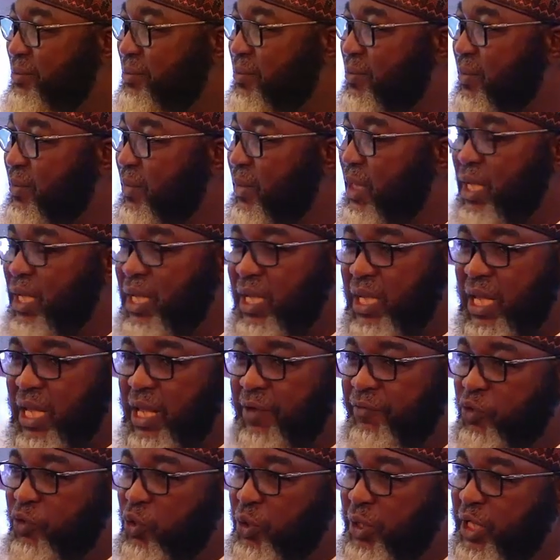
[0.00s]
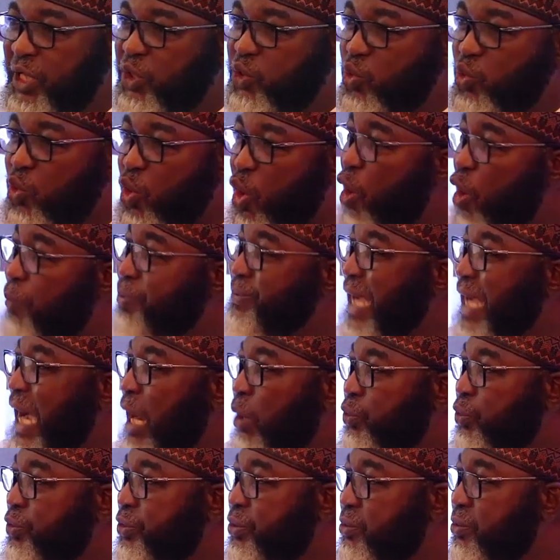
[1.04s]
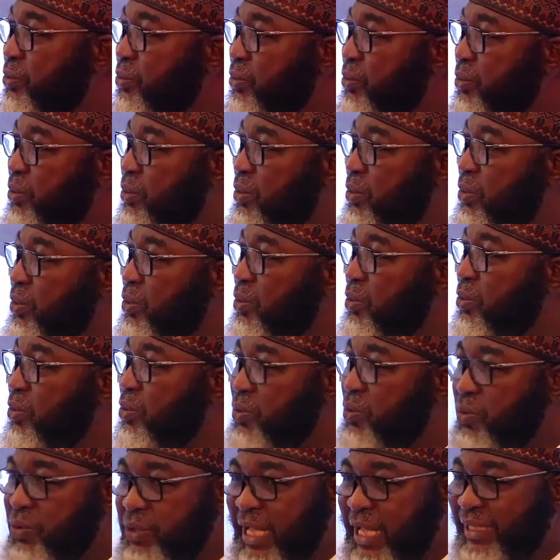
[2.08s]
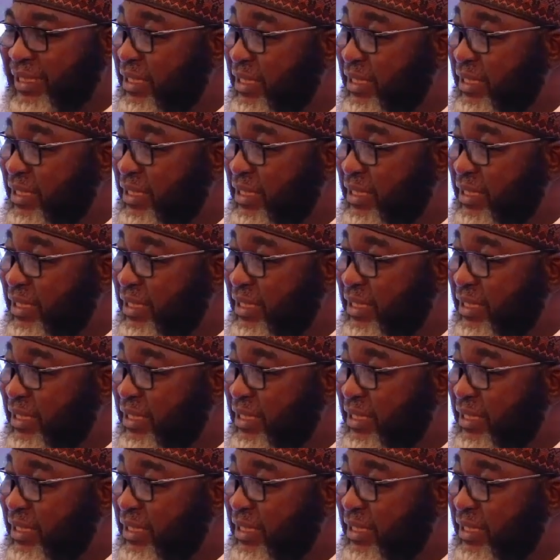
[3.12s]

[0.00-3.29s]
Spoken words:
If you need to opt out, there's